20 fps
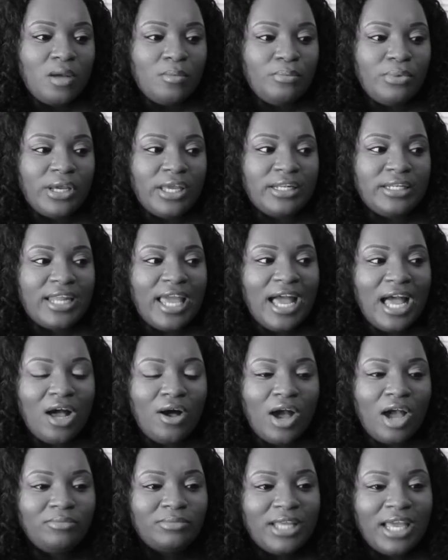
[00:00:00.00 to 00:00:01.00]
But now
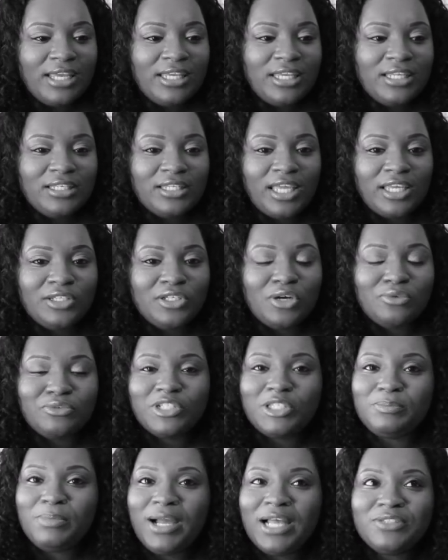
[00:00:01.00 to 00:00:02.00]
I'm not getting like no
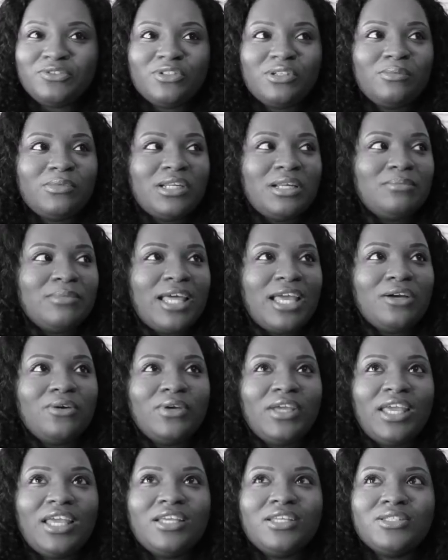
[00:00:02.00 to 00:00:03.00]
response from them and I'm like,
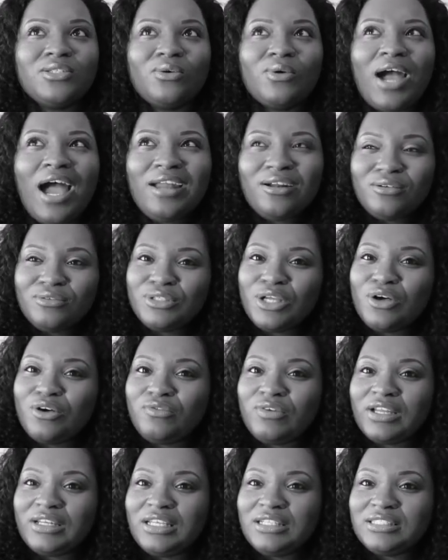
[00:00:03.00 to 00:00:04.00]
okay, so I don't know
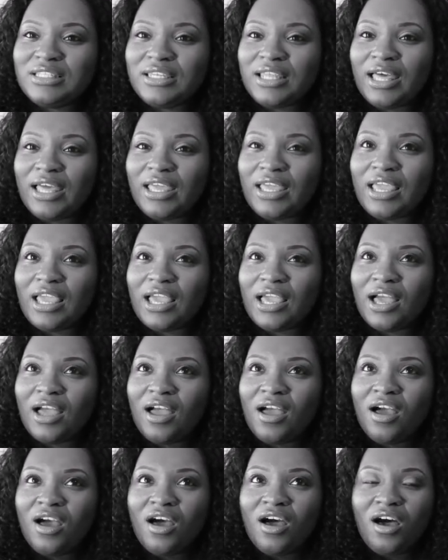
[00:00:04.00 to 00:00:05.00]
if I need to like,
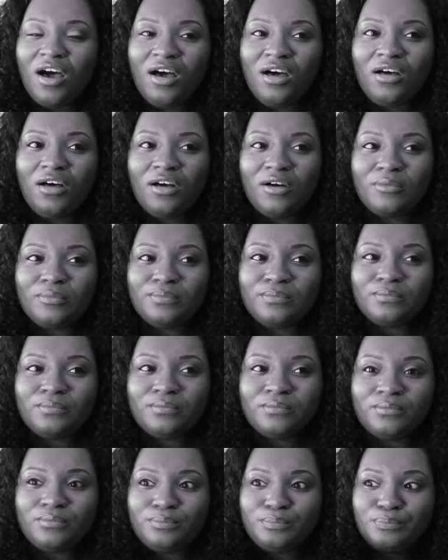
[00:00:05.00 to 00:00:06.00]
um,
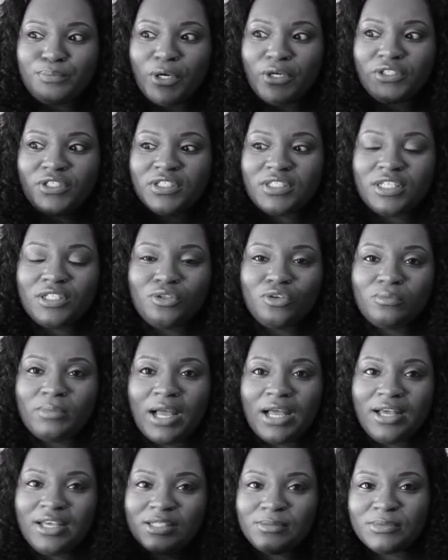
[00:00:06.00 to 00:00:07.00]
purchase it through
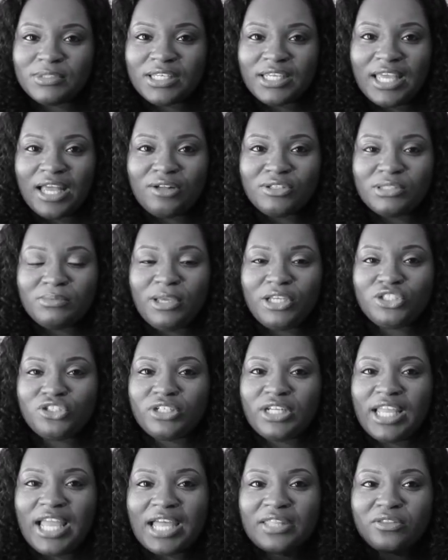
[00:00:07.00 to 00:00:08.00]
my husband's account to make sure
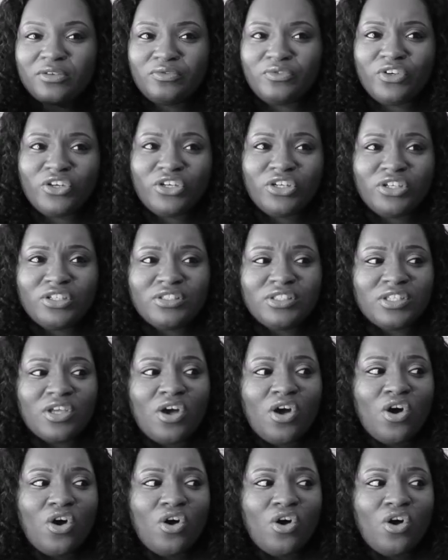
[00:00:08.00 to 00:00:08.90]
they got the funds